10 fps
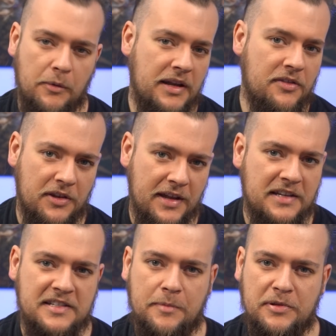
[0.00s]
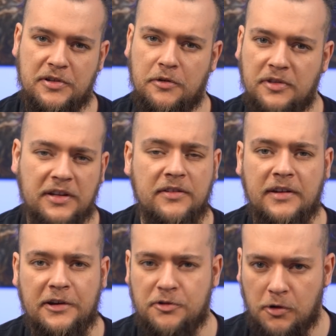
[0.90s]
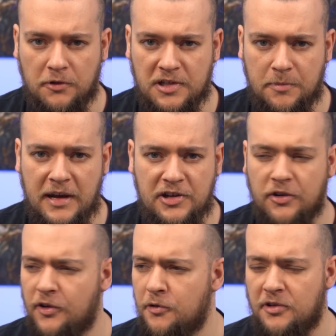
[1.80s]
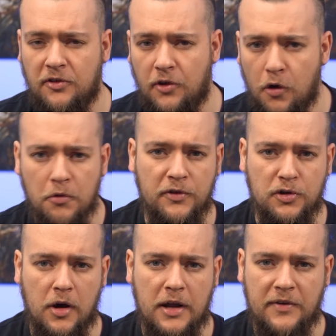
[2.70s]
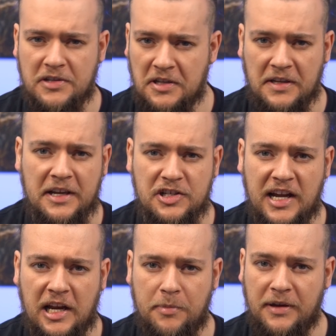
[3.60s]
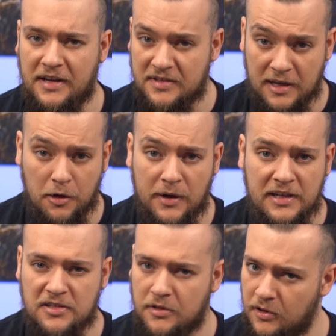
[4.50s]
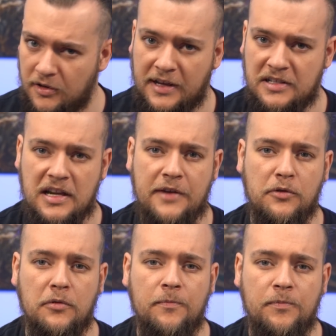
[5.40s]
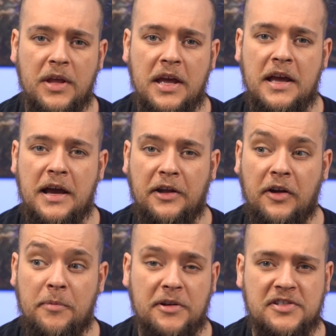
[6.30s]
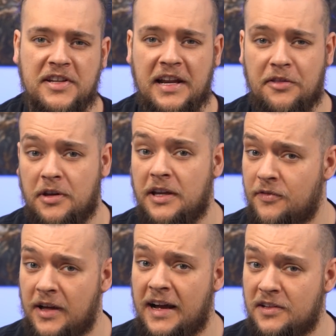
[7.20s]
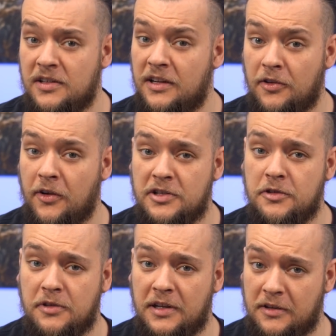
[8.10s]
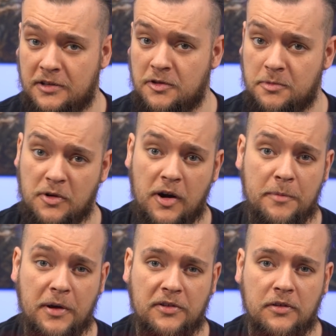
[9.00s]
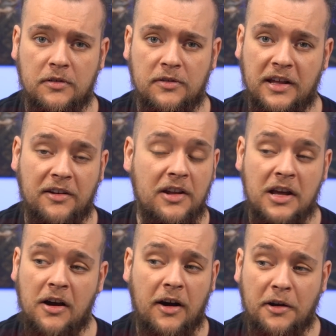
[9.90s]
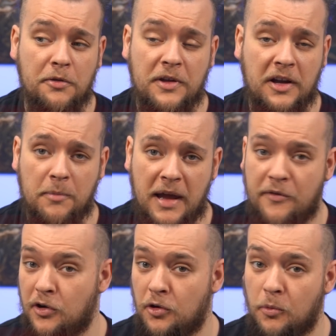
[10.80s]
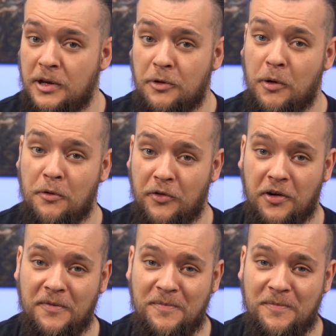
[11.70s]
Now, in the next episode, the intellectual constipation goes into overdrive as the Gish galloping accelerates to the next level. And I must say that if that hasn't enticed you to hit the subscribe button, then I don't think I'm ever going to win you over.